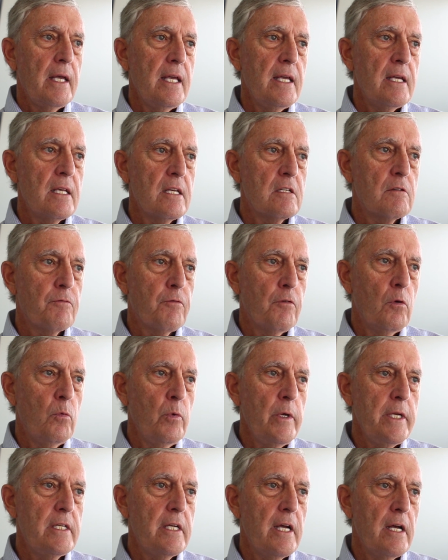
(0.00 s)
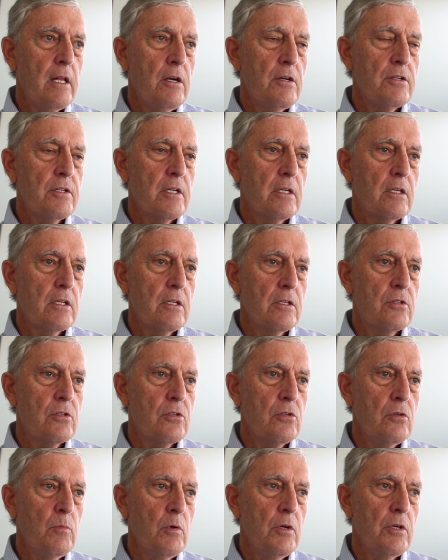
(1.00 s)
is for retailers and
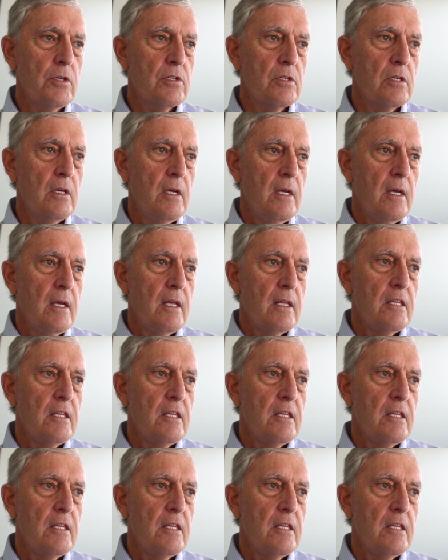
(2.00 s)
consumers,